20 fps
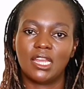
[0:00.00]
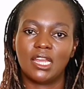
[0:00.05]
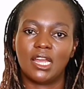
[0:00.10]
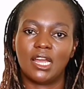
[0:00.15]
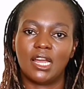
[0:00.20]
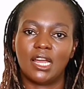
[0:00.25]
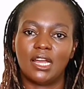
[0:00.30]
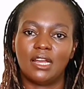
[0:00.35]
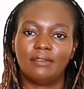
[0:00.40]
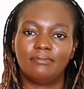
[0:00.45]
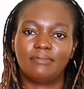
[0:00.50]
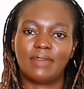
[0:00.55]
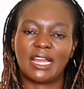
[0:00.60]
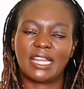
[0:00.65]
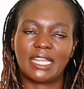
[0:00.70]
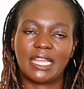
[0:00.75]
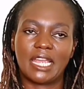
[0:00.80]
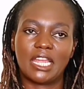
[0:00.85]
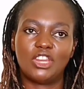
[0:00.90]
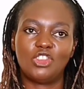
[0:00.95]

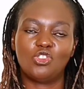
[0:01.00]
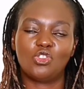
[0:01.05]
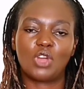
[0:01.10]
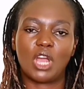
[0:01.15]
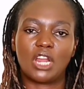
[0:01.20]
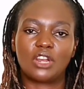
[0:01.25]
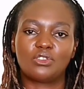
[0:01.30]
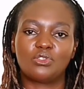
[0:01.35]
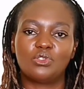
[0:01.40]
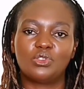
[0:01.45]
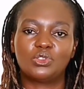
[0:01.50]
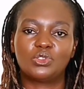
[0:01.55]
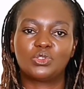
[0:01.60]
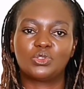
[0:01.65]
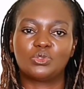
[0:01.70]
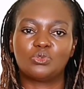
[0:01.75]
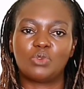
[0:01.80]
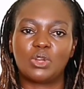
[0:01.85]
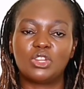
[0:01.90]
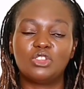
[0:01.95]
Again, you can
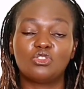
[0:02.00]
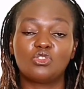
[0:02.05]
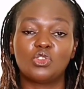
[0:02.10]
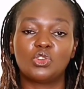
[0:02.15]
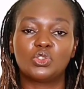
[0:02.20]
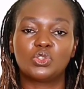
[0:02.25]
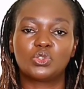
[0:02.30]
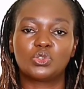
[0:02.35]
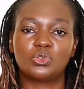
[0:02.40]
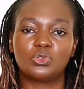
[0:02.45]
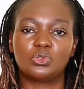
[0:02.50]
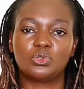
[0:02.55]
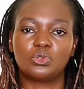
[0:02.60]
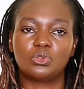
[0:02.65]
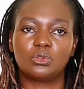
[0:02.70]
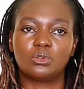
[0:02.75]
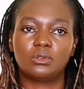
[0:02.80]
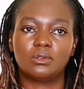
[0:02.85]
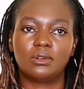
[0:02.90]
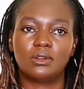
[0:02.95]
when you go
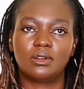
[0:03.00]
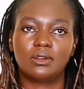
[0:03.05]
to